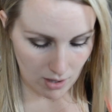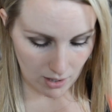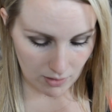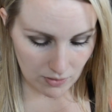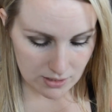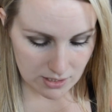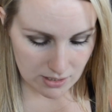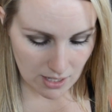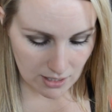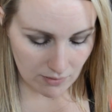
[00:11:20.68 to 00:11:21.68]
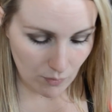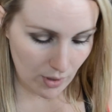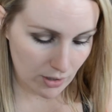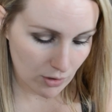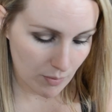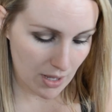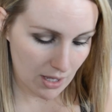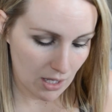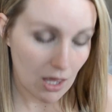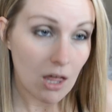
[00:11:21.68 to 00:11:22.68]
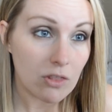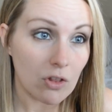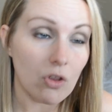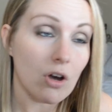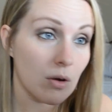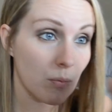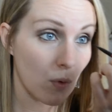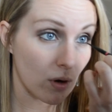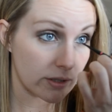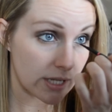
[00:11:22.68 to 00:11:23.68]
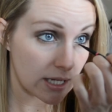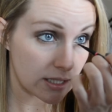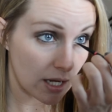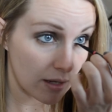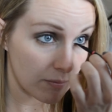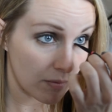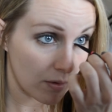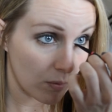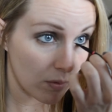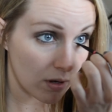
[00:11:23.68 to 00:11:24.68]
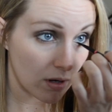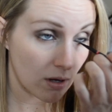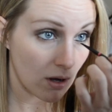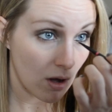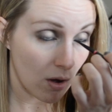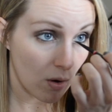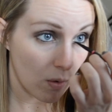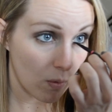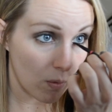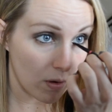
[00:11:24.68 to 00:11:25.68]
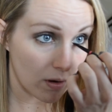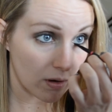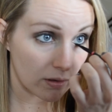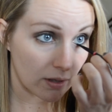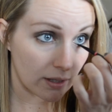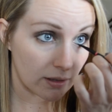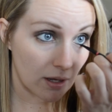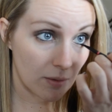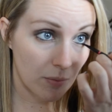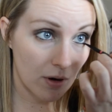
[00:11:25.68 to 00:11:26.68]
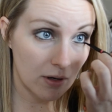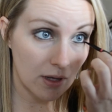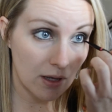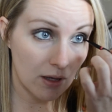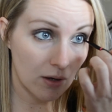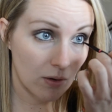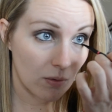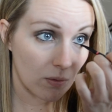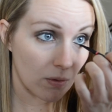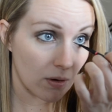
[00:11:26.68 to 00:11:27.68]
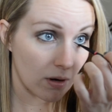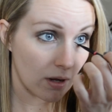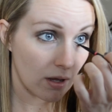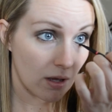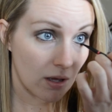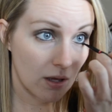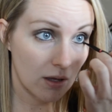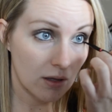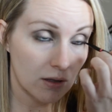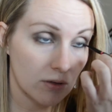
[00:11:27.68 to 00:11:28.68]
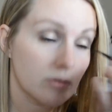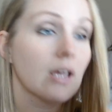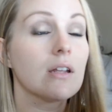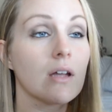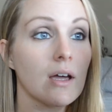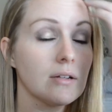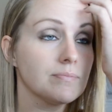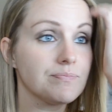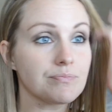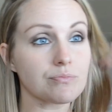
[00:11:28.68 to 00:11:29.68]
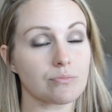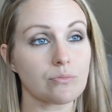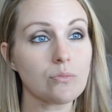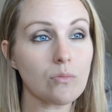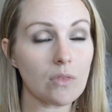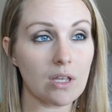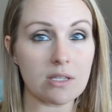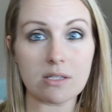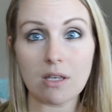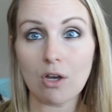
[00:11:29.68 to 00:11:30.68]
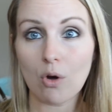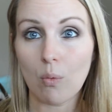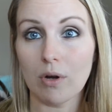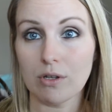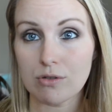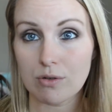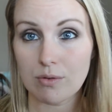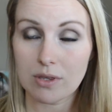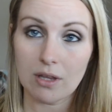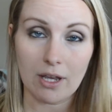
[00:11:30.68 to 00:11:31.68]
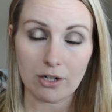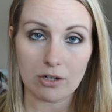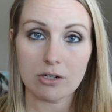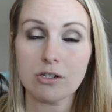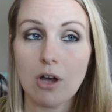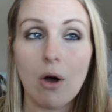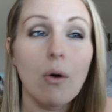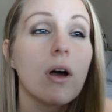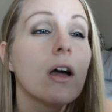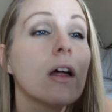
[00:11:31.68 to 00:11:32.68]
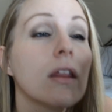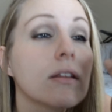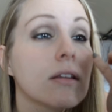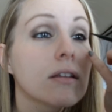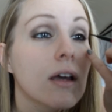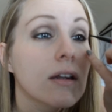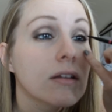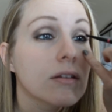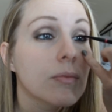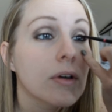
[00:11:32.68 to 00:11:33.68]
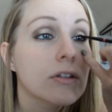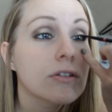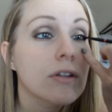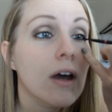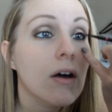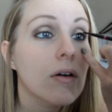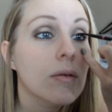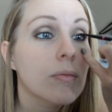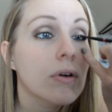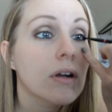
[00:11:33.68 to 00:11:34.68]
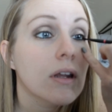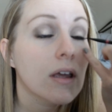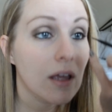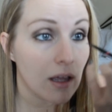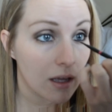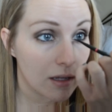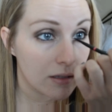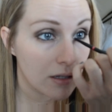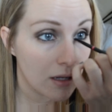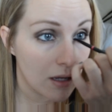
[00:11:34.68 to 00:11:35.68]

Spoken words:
And this is kind of where you make the look more daytime work or nighttime party or, you know, date night, is what you do with the liner. So this is kind of smudged out and pretty, and